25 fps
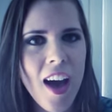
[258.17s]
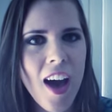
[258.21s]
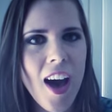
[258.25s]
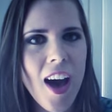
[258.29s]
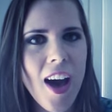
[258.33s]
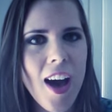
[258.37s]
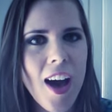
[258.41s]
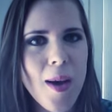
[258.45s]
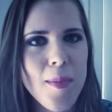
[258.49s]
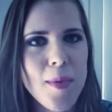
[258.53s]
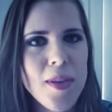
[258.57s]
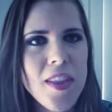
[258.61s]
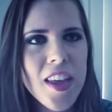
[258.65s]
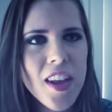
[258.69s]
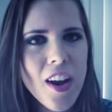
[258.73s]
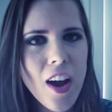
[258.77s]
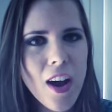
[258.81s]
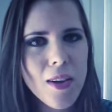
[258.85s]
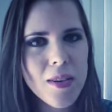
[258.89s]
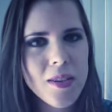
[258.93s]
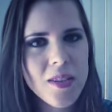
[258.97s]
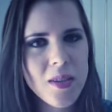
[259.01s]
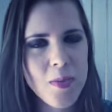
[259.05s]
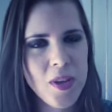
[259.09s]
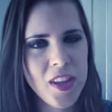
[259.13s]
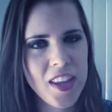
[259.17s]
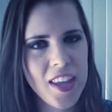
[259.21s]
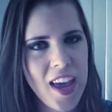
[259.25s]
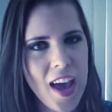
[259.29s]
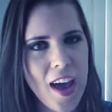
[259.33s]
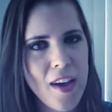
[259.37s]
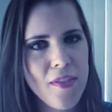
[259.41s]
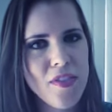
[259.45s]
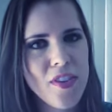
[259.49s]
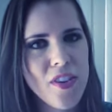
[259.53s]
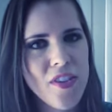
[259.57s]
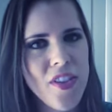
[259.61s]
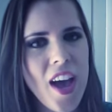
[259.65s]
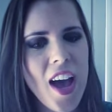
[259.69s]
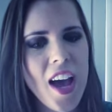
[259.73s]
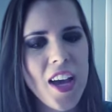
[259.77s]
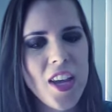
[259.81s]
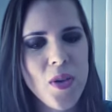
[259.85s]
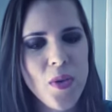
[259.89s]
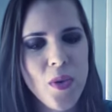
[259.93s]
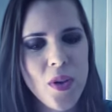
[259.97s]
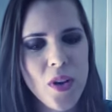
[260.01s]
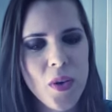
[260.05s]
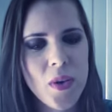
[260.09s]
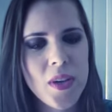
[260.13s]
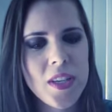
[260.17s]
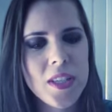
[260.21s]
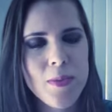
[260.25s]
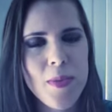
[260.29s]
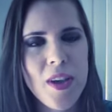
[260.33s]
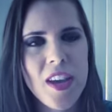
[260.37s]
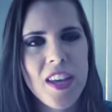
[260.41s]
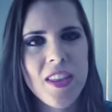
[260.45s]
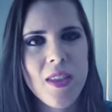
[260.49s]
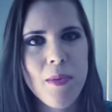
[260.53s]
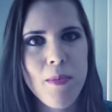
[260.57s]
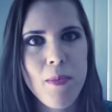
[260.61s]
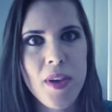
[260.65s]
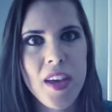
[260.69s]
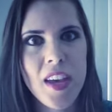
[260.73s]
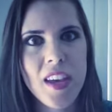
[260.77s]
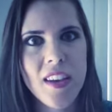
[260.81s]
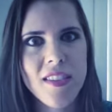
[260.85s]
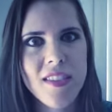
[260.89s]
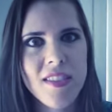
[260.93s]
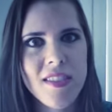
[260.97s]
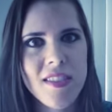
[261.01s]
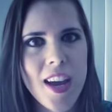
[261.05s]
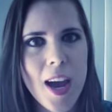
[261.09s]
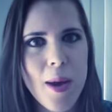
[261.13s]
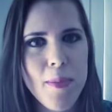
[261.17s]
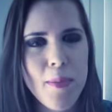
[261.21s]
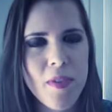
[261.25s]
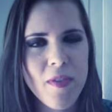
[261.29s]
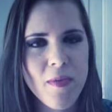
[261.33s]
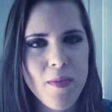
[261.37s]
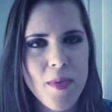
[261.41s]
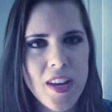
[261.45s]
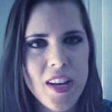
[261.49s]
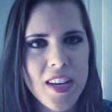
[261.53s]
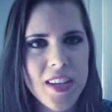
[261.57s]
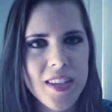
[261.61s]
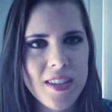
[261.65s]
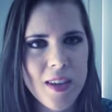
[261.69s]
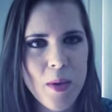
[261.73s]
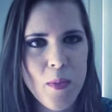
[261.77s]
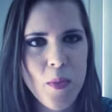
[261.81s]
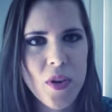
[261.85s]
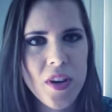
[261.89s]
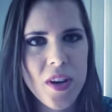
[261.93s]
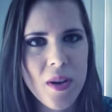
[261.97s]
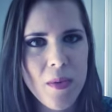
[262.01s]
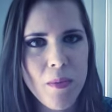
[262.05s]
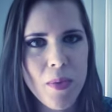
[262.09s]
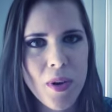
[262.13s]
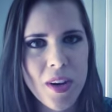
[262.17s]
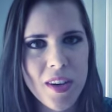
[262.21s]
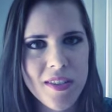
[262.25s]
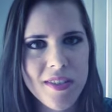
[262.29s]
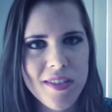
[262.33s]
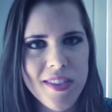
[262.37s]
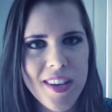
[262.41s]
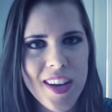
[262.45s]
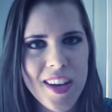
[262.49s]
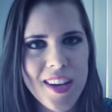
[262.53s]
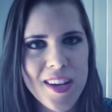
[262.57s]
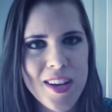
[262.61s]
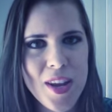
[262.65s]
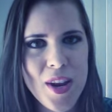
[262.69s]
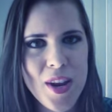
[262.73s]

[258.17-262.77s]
And then ultimately after that, you can always make the big step of meeting someone in person.